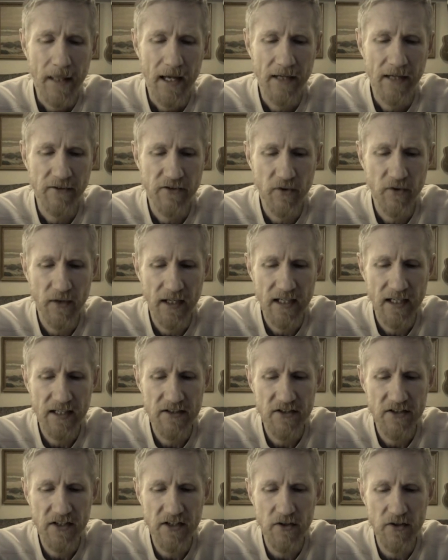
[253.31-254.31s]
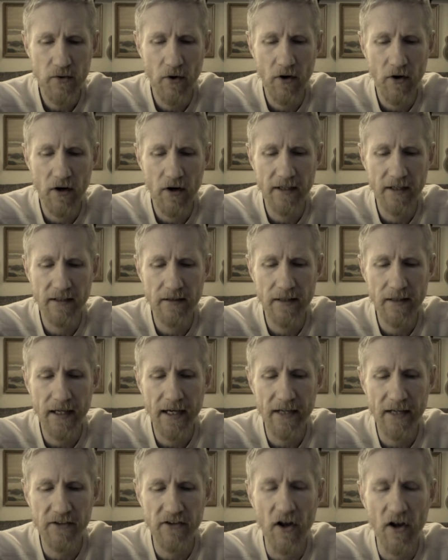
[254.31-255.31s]
And so they continue on
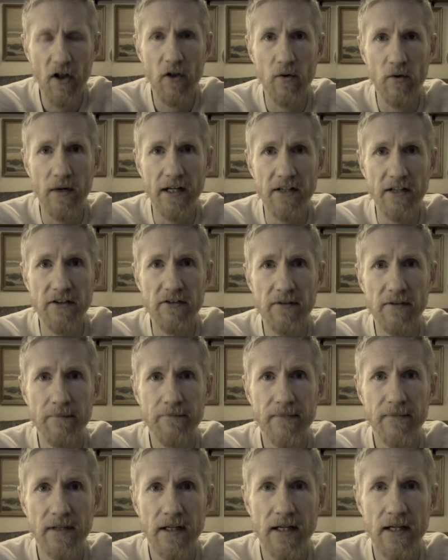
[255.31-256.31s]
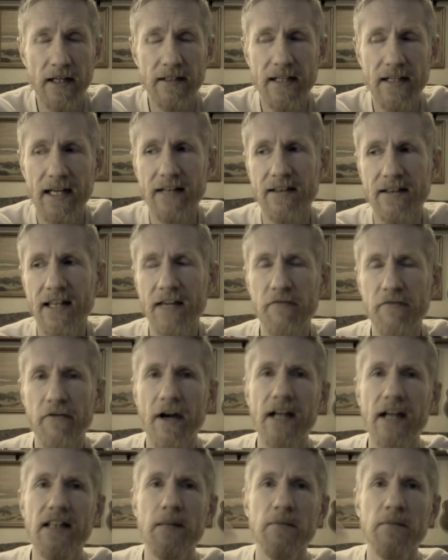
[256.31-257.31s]
as always. And yet they
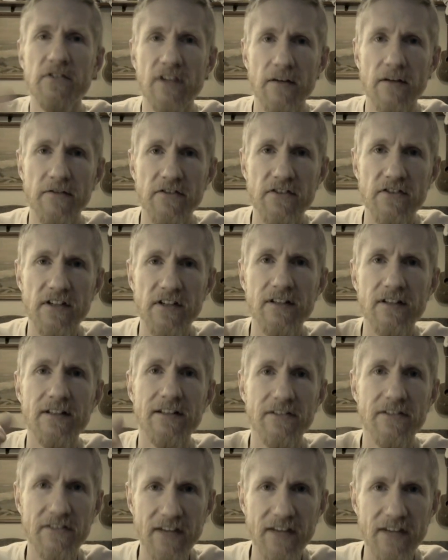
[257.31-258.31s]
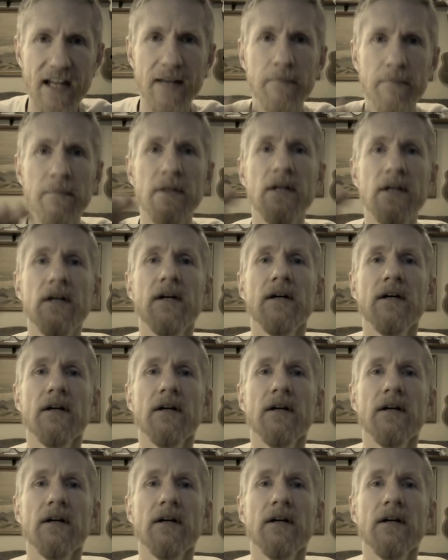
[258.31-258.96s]
find themselves still in the same